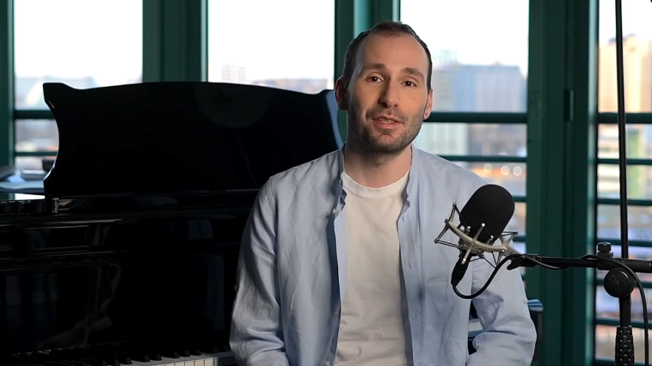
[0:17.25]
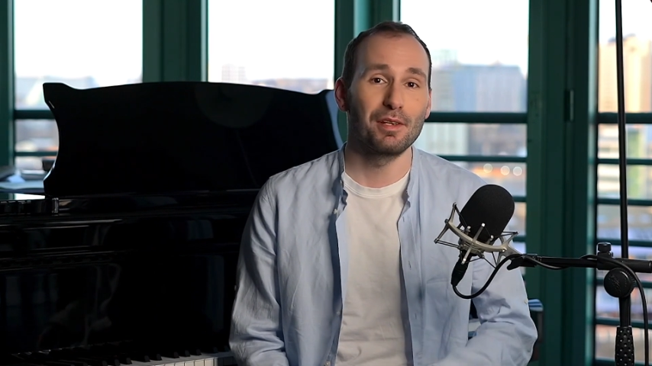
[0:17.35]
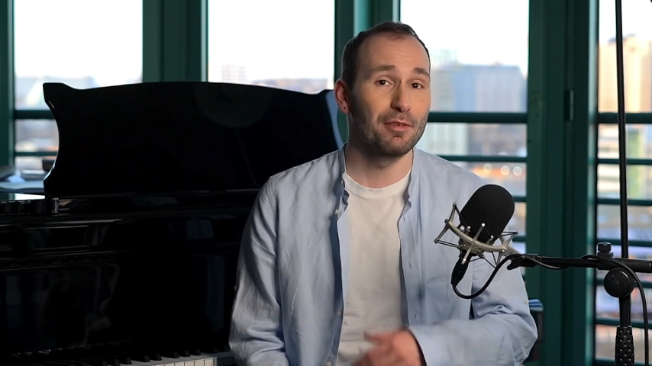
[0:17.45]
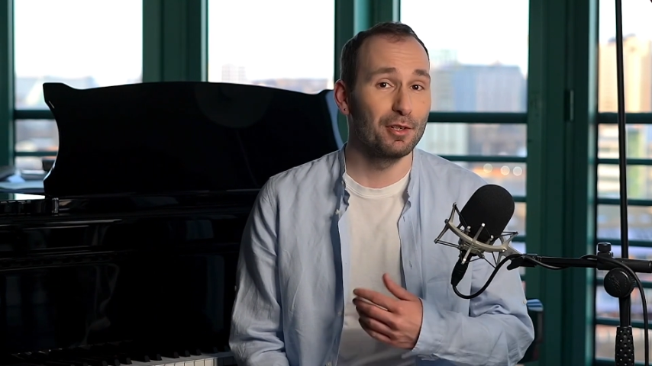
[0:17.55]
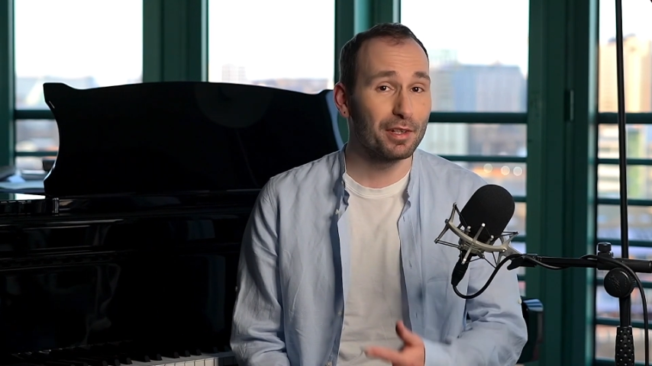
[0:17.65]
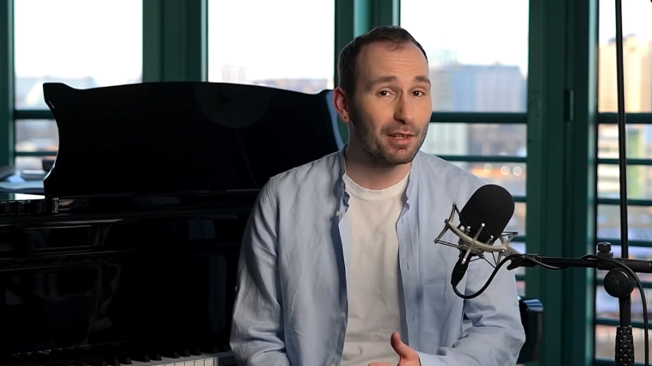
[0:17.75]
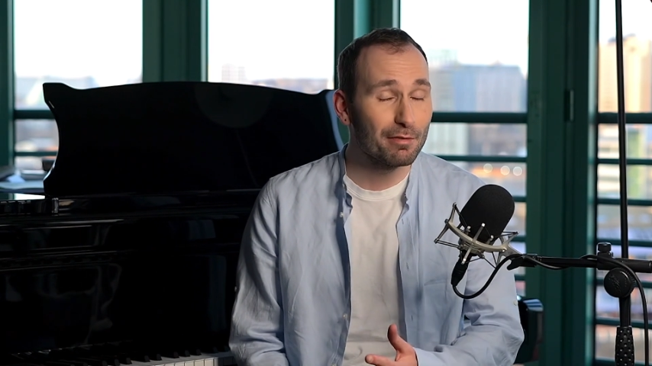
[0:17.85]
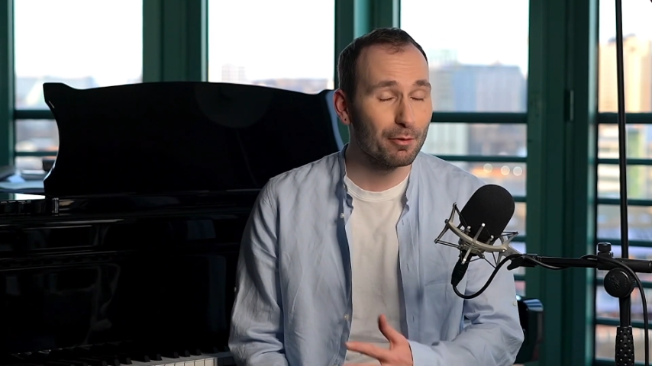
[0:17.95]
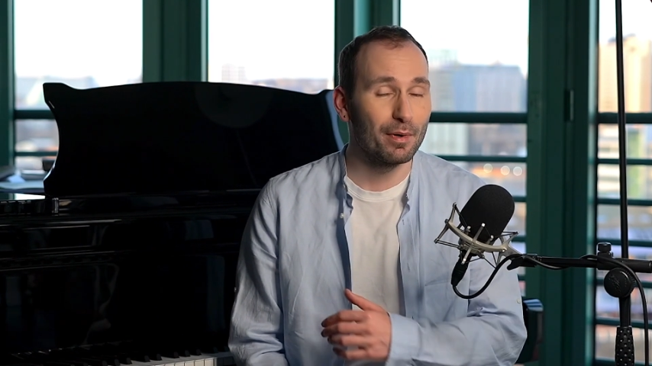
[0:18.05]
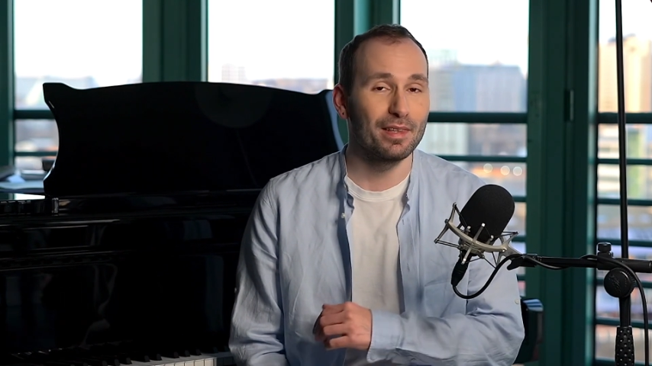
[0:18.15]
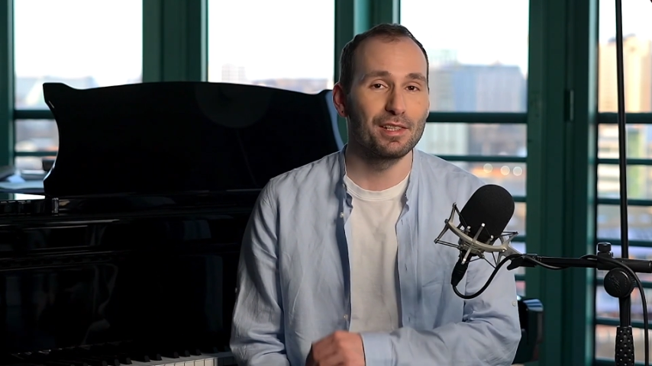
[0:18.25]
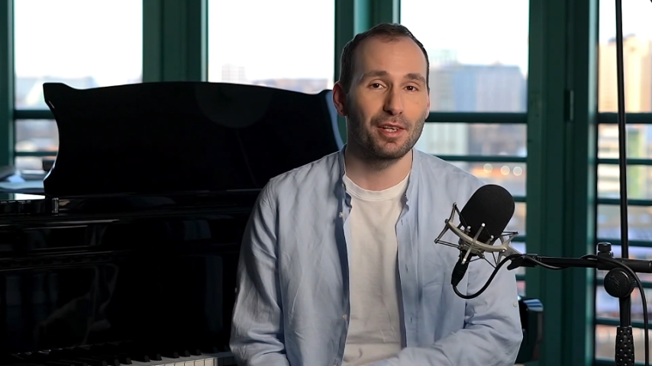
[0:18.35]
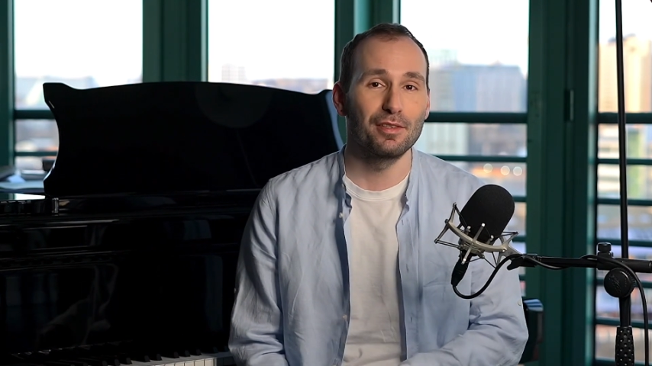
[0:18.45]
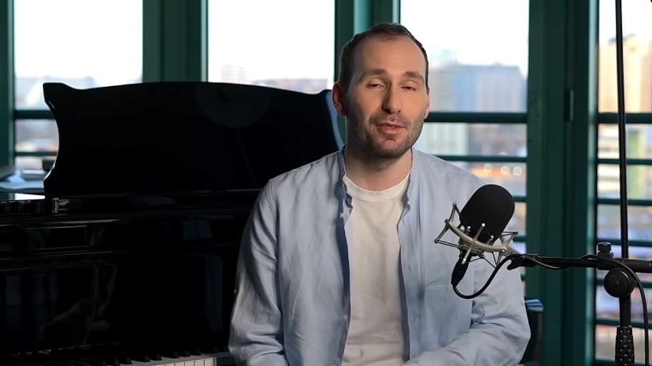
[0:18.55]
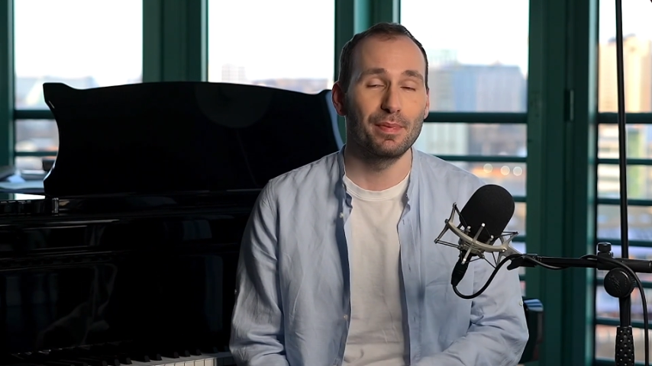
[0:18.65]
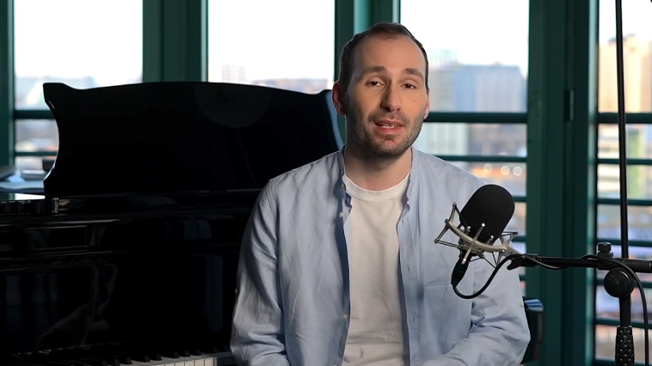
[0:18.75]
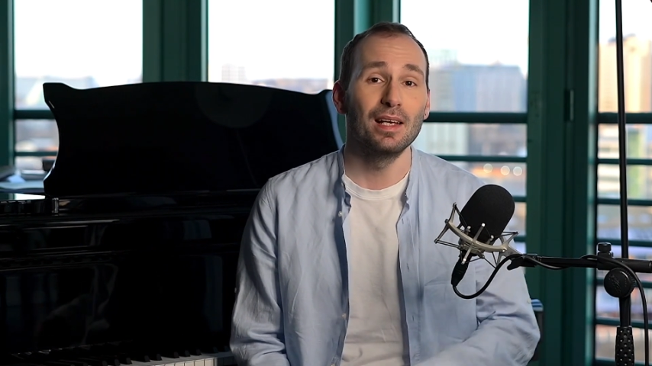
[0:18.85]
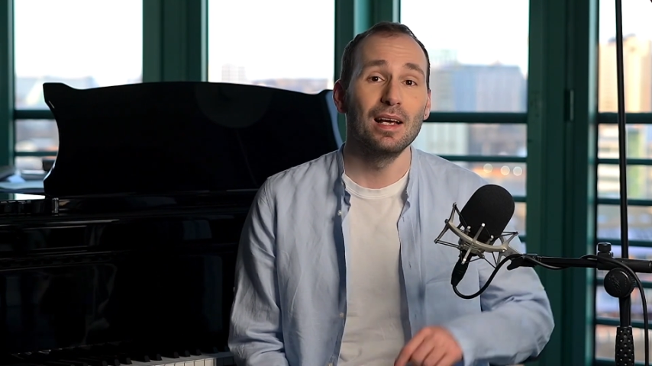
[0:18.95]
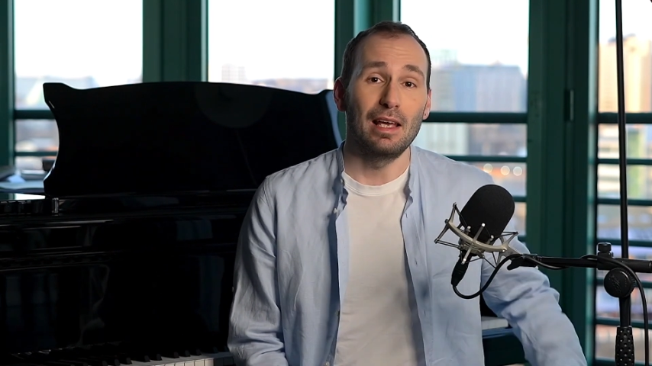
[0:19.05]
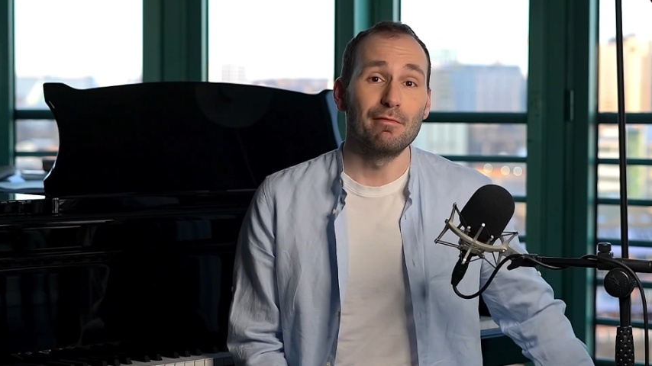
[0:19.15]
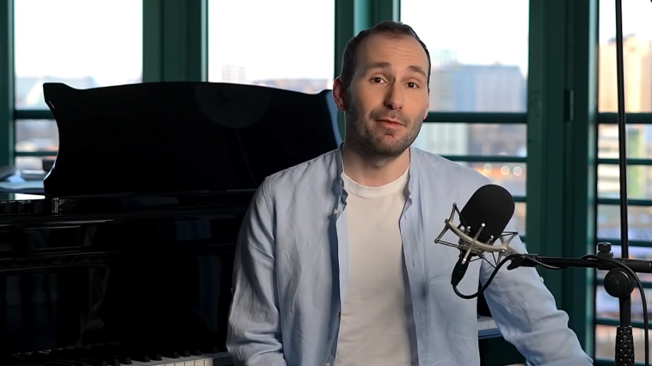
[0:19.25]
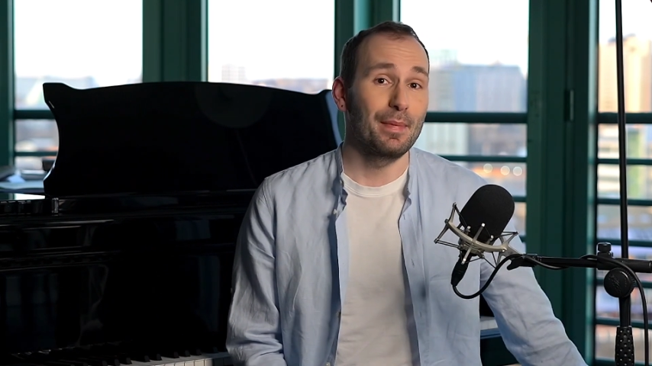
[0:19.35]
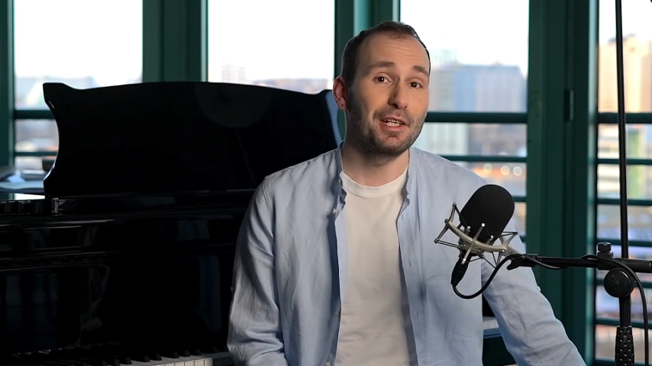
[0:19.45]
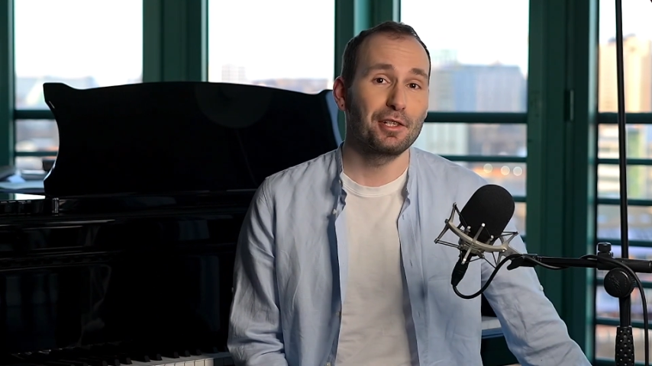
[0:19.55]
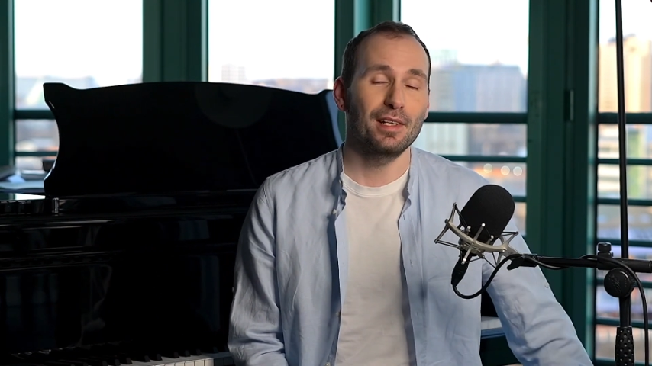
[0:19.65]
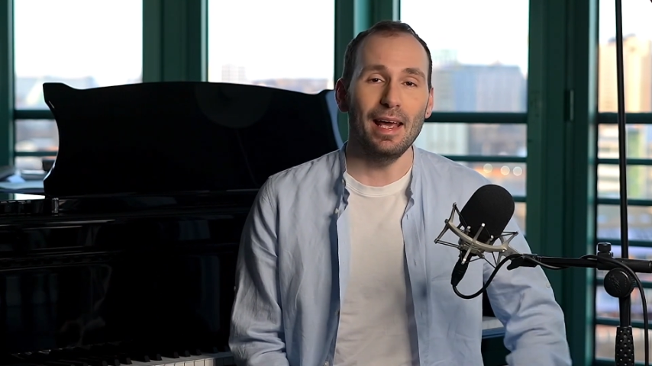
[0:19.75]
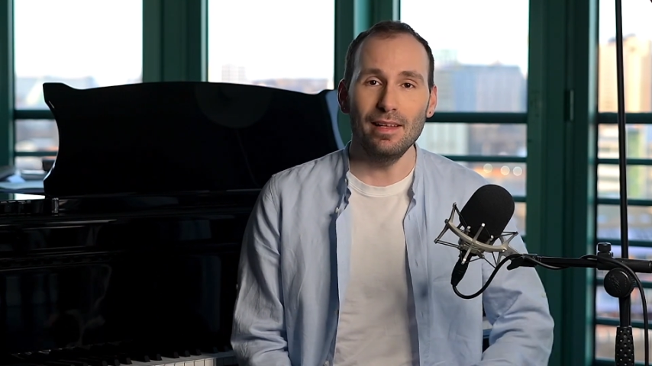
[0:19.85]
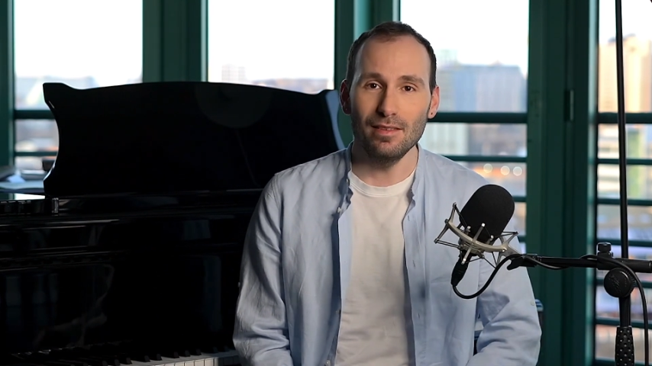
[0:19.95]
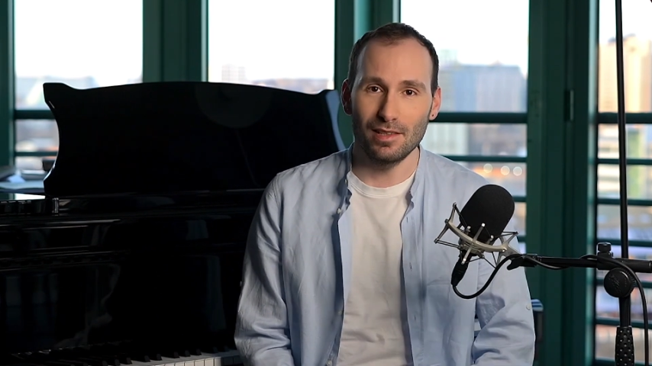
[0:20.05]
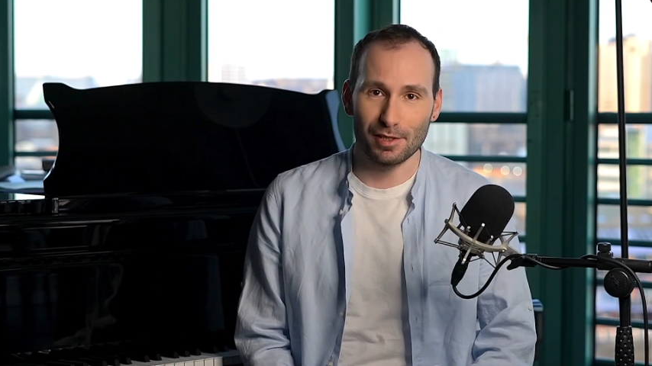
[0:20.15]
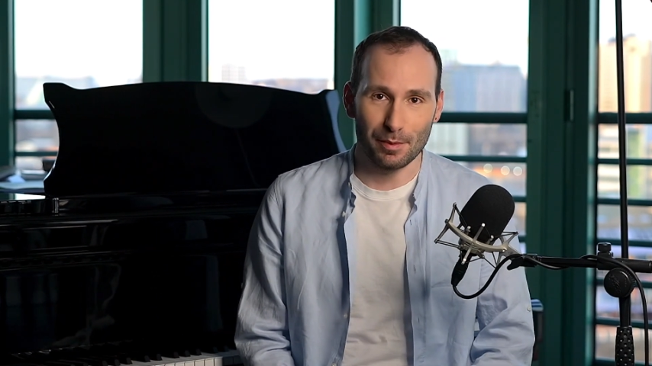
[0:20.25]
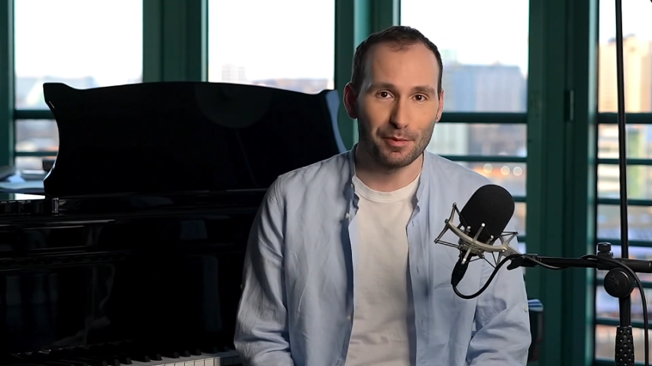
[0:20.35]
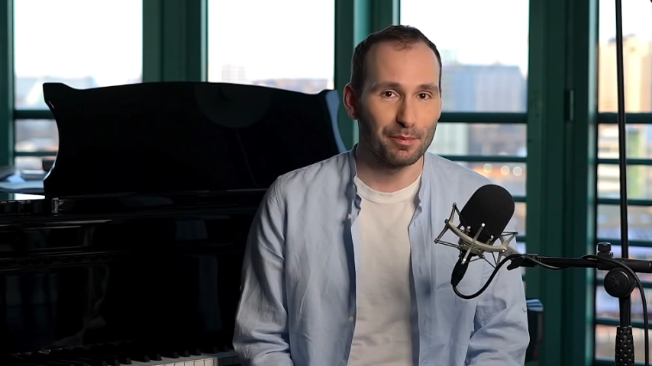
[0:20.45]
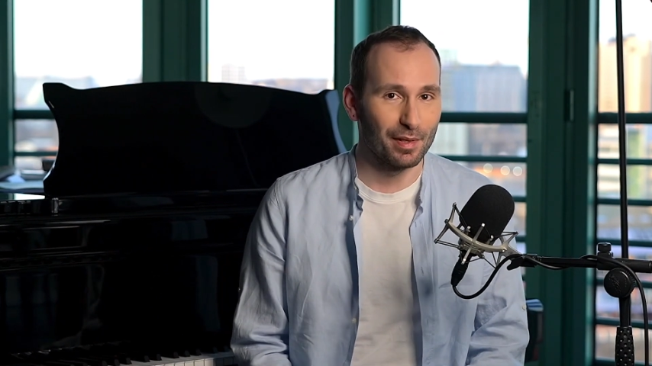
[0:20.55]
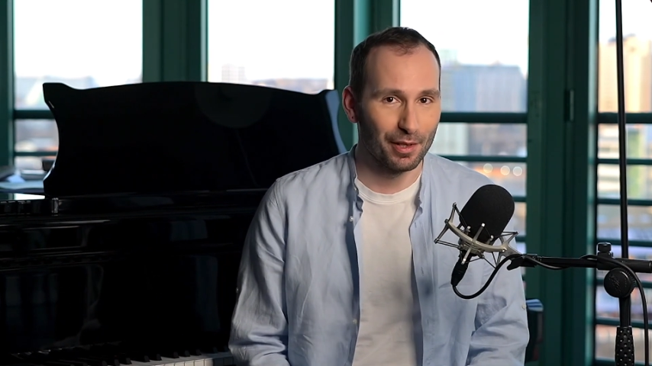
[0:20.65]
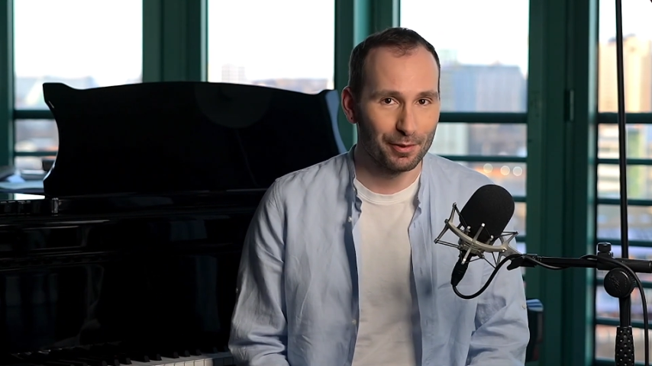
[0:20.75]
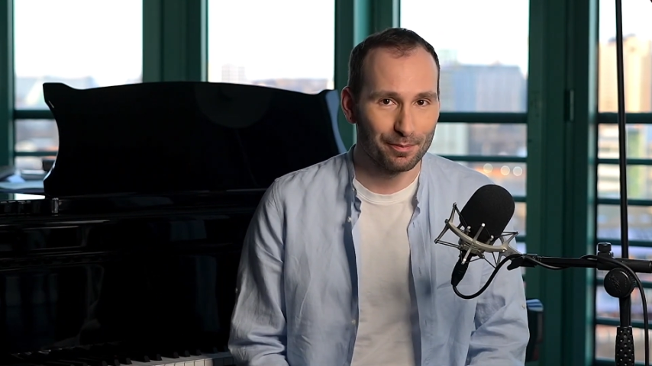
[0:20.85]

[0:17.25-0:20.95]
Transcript: so if you're looking for one, there's going to be information in the description below.